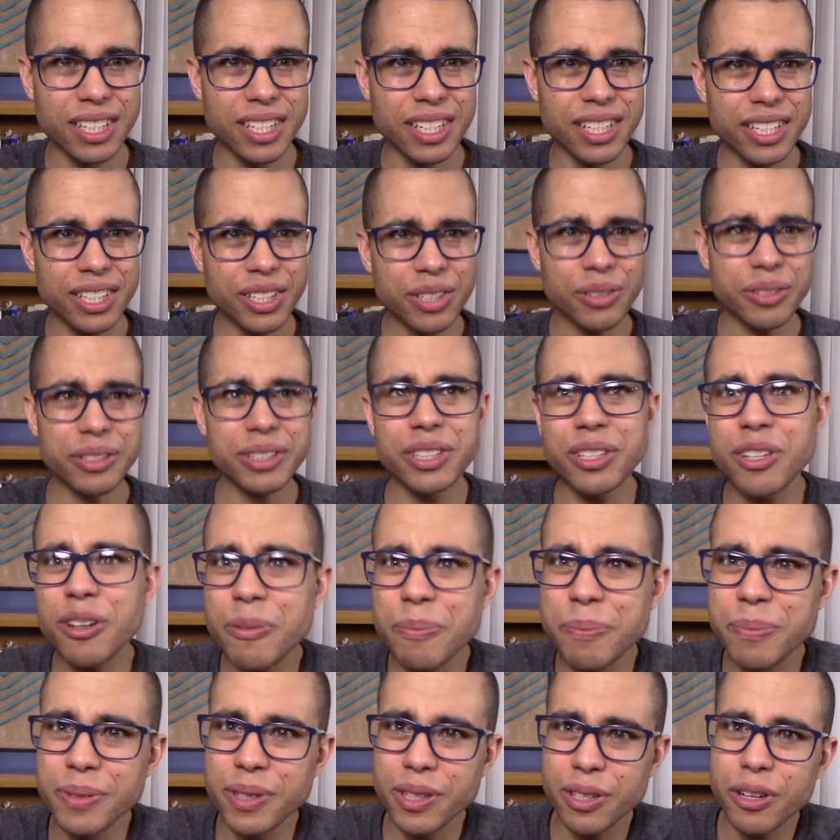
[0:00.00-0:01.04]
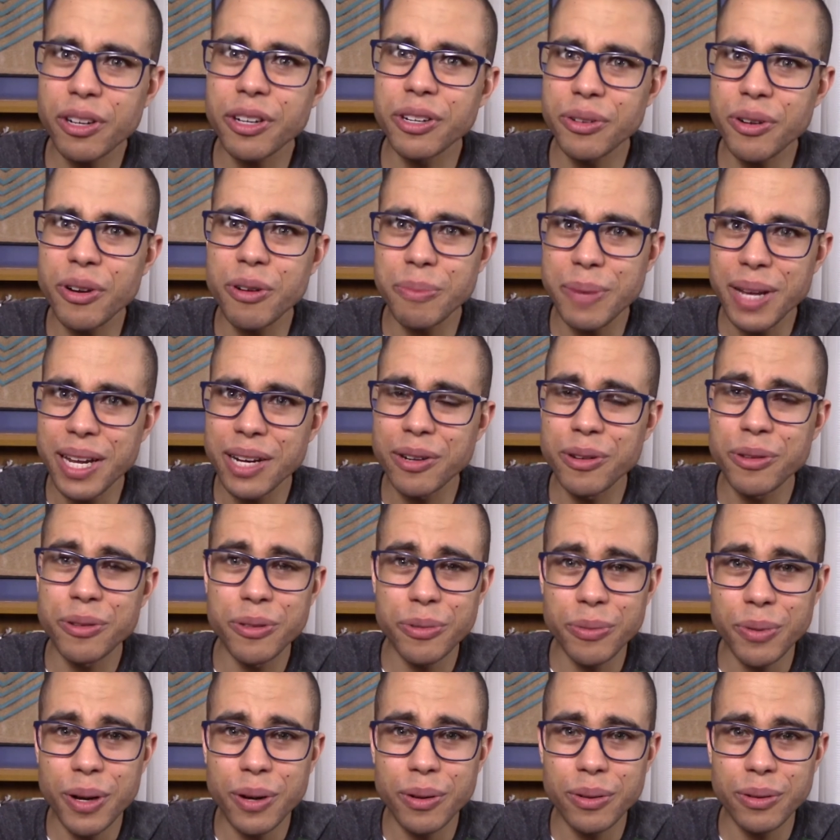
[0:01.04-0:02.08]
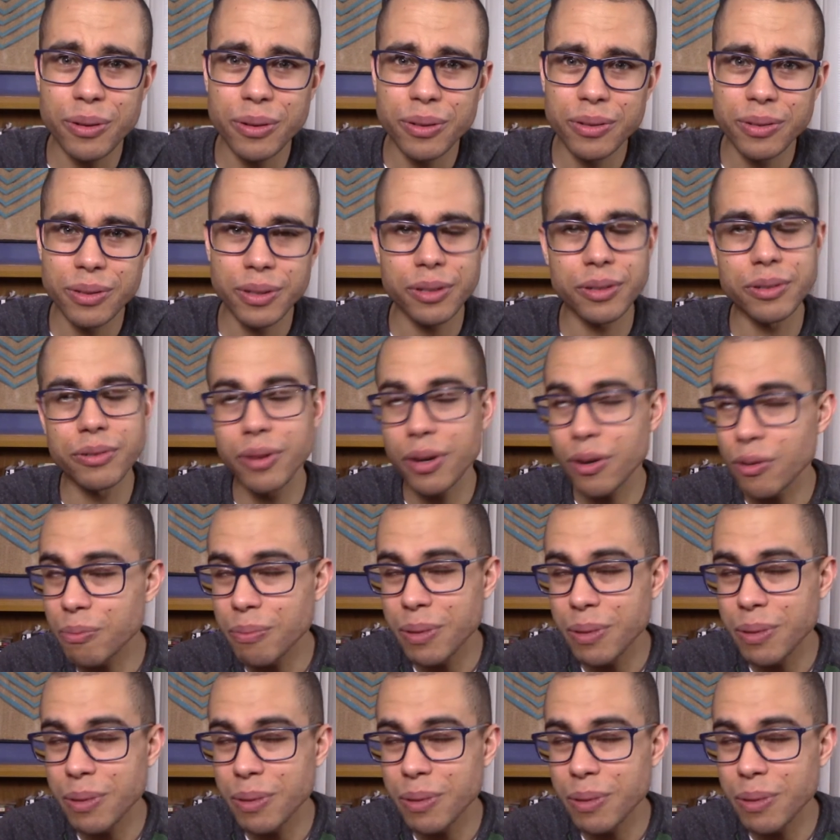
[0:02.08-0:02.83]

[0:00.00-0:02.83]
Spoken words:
you know, there are grown men grown